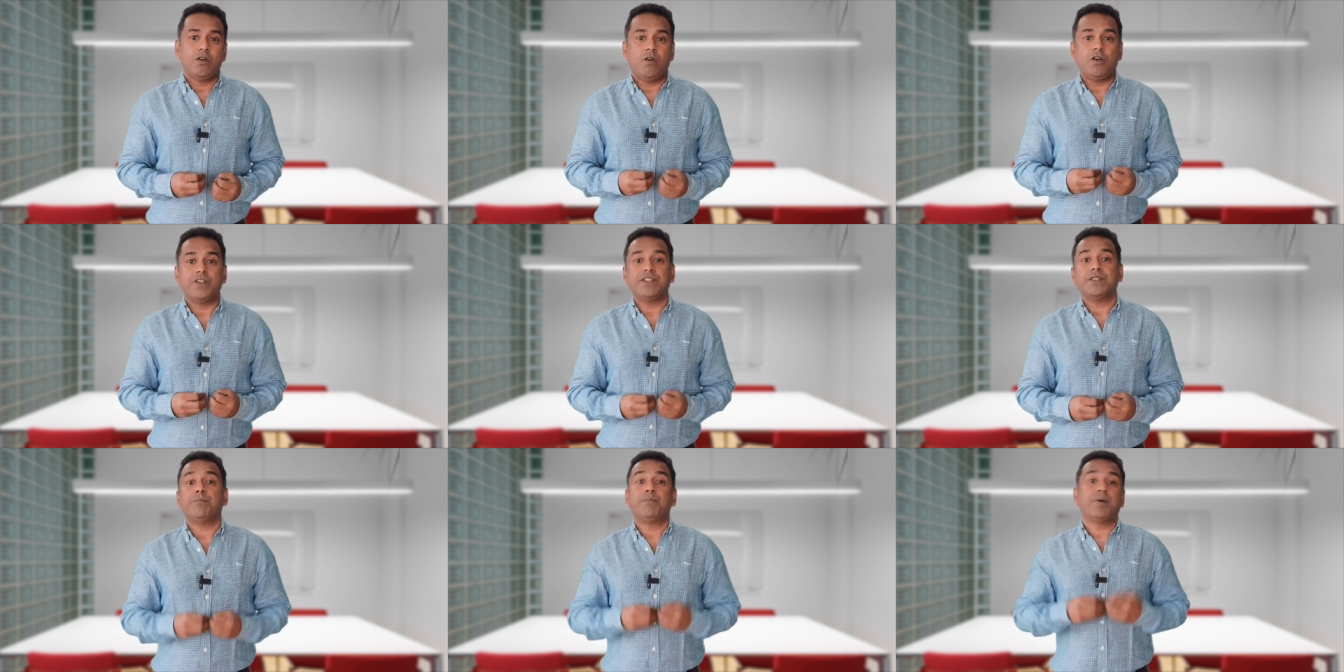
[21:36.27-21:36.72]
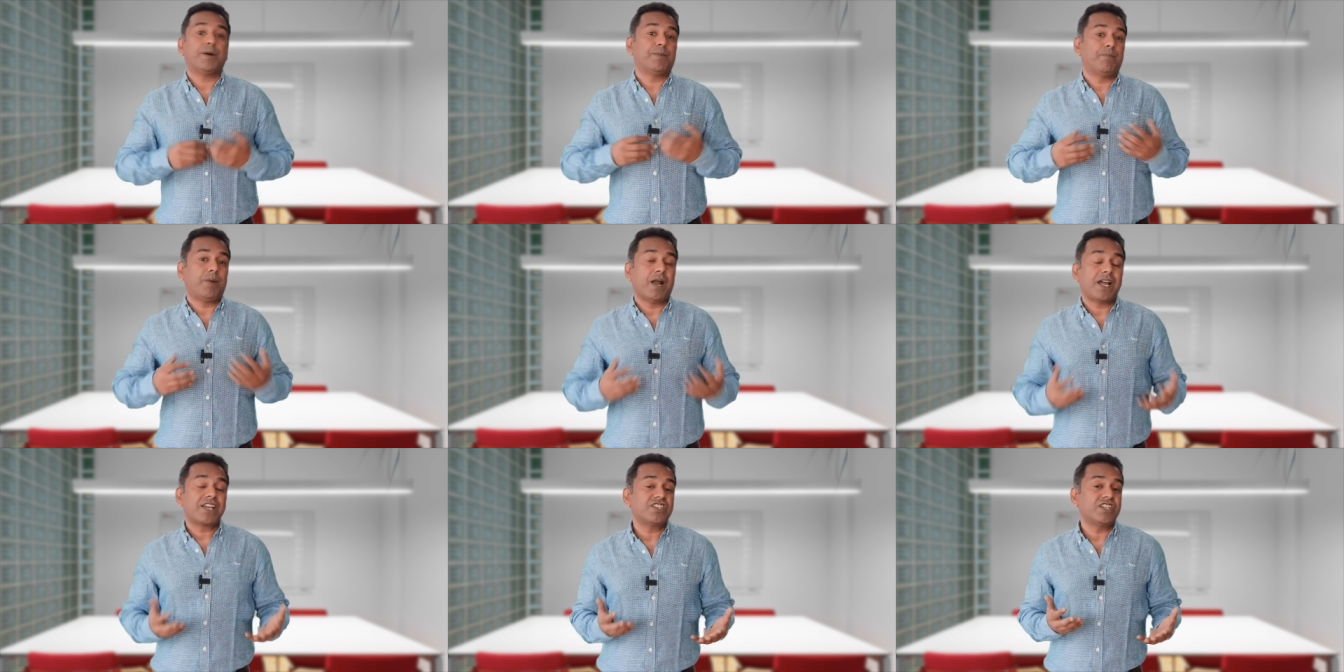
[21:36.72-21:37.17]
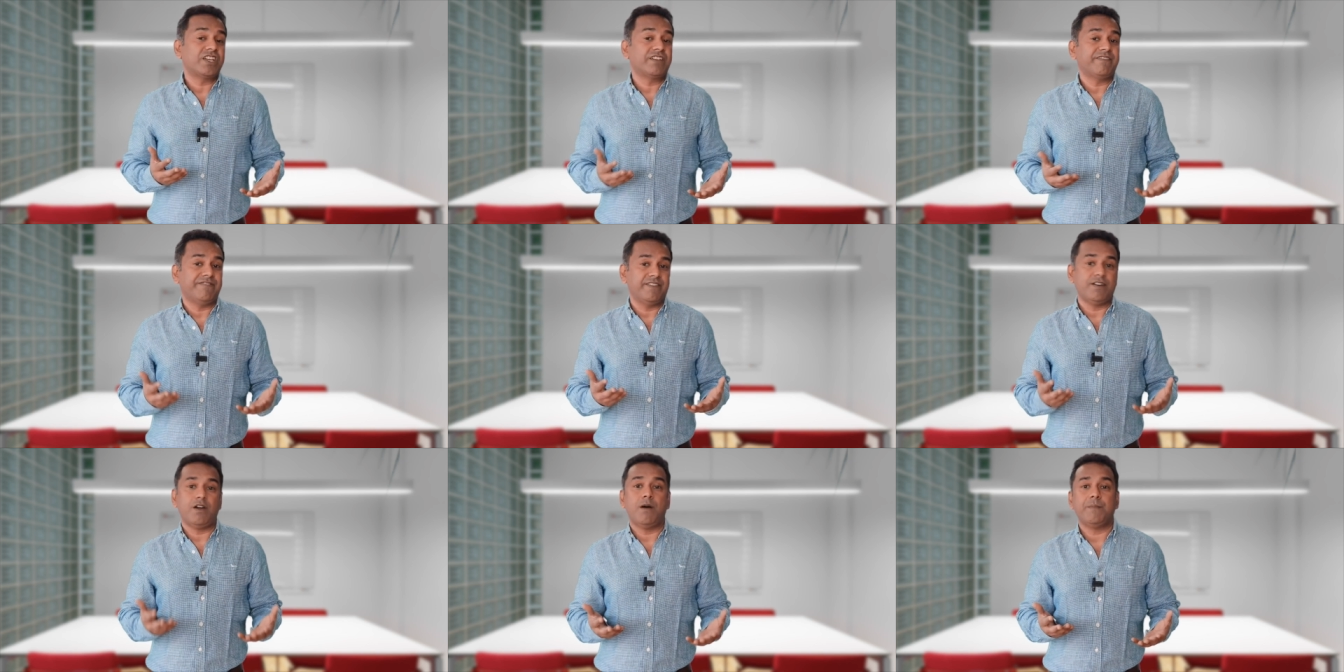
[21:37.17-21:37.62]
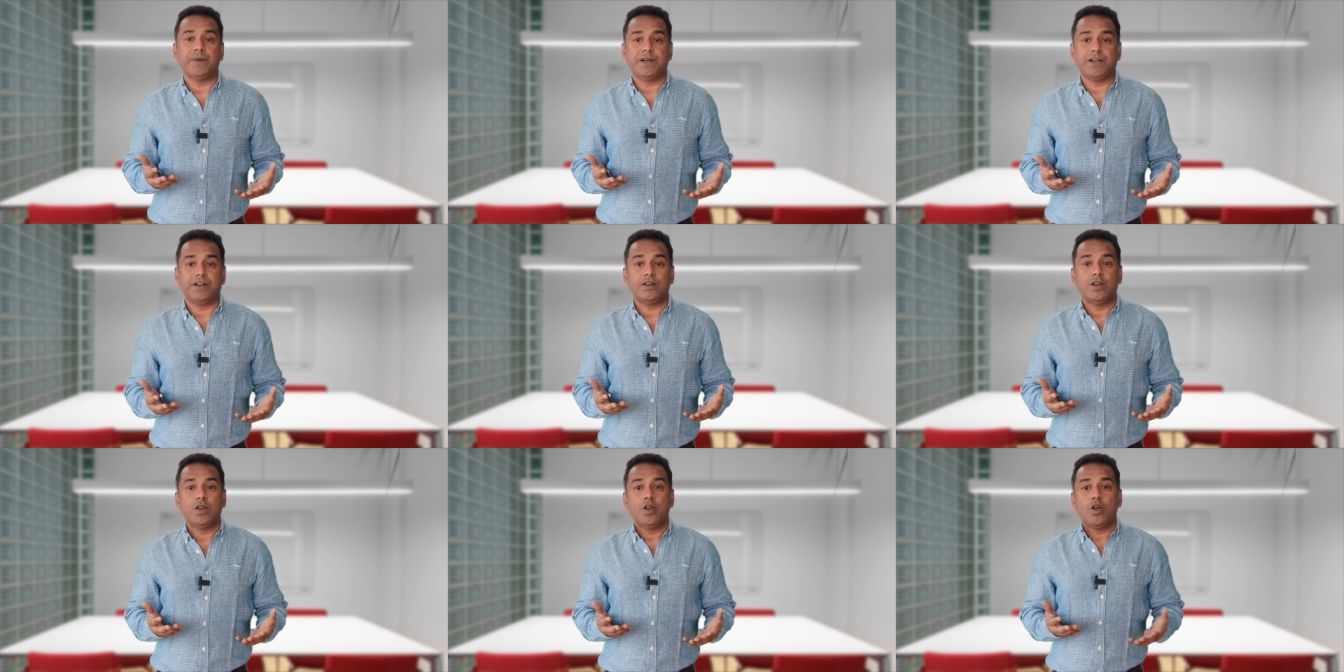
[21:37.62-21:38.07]
on the perplexing
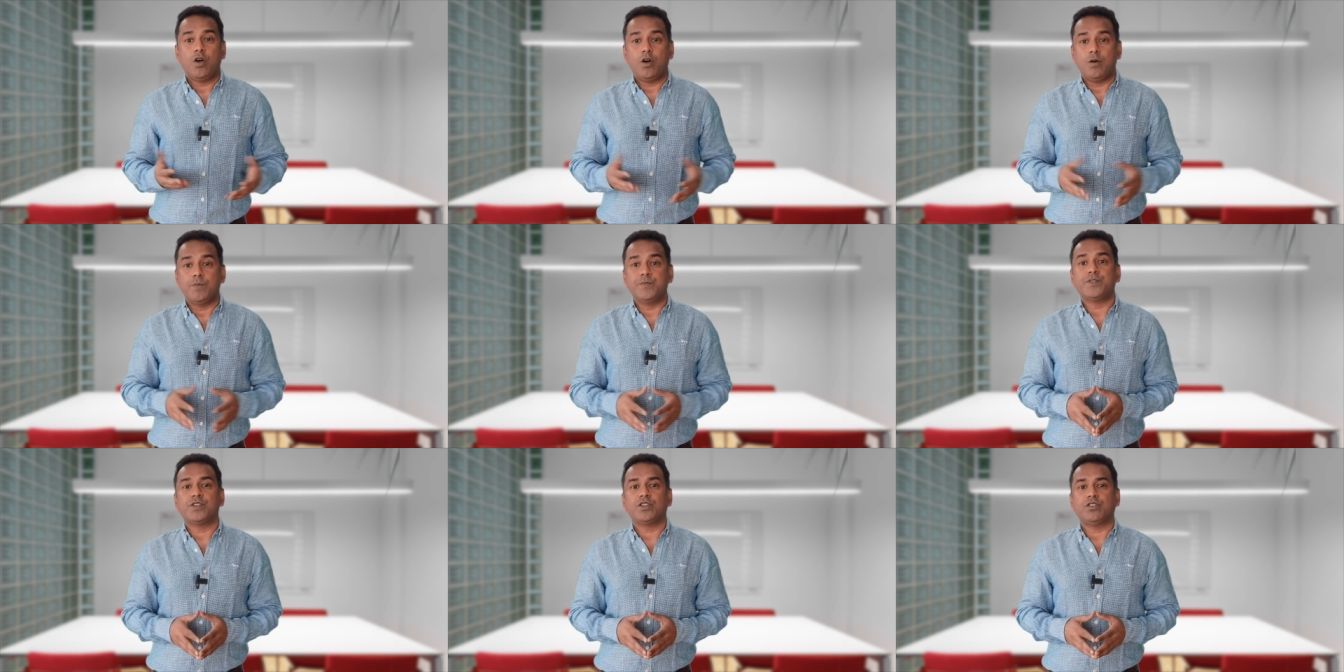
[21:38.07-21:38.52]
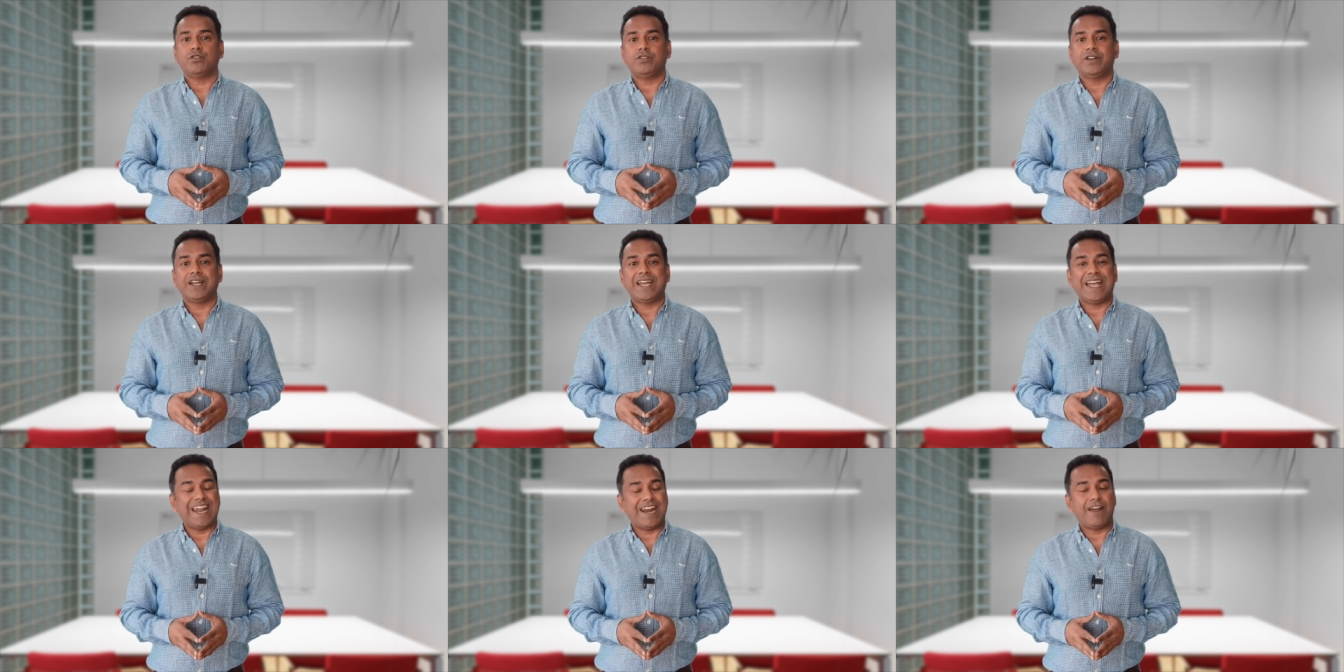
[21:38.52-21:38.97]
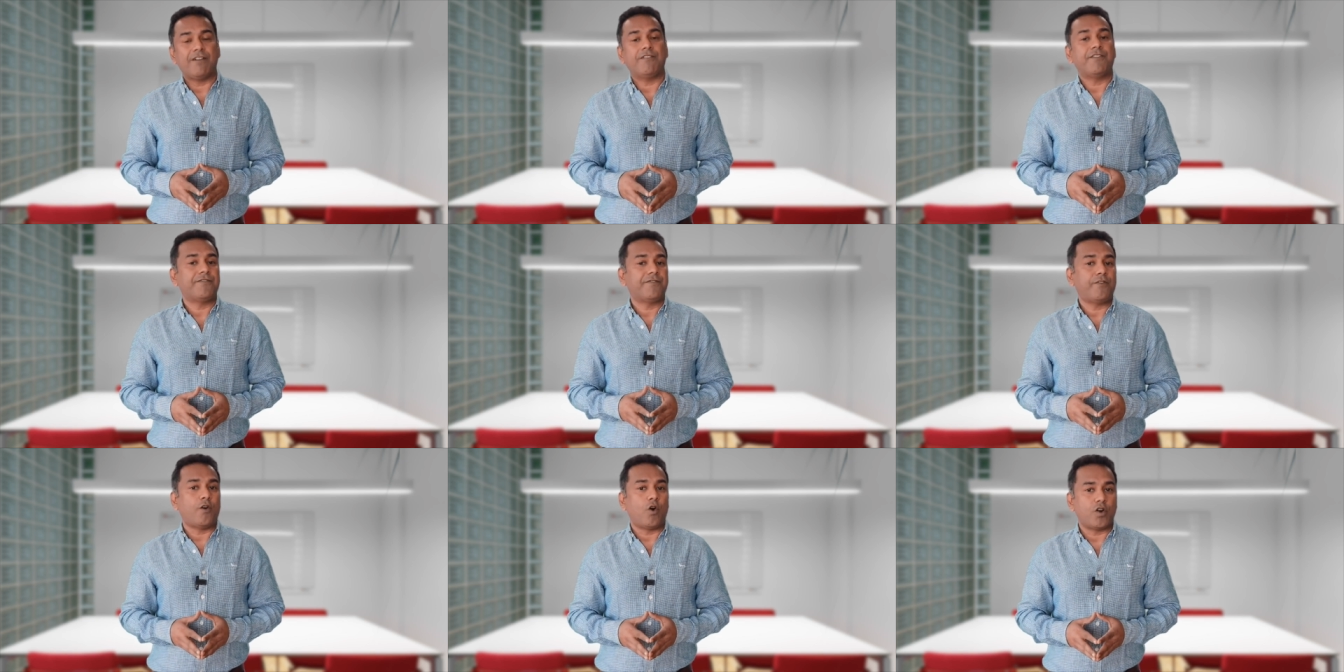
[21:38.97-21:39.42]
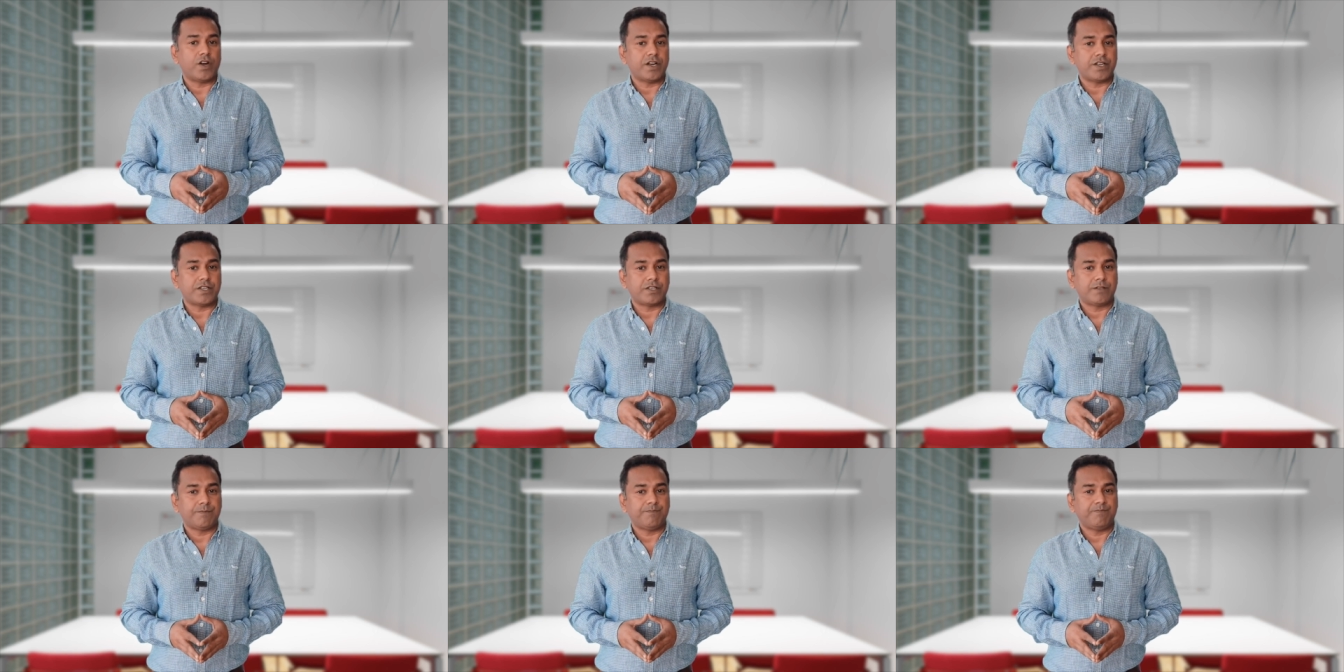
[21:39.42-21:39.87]
phenomenon observed in our
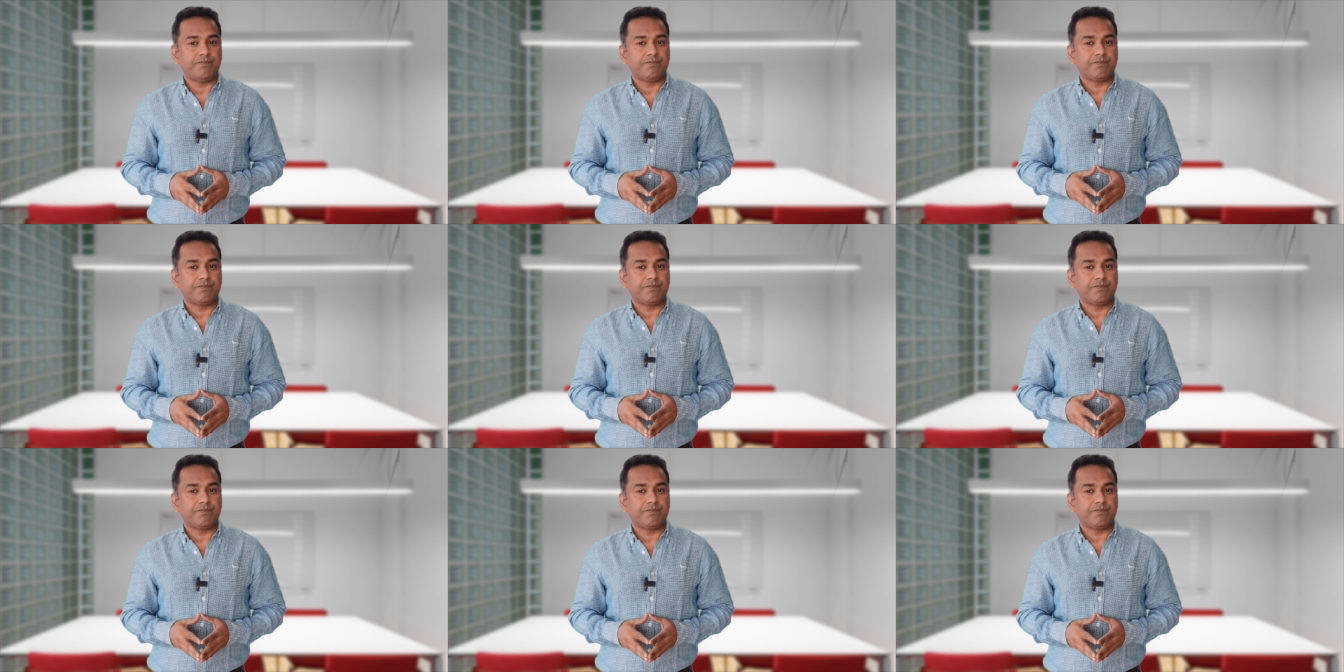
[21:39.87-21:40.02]
forests.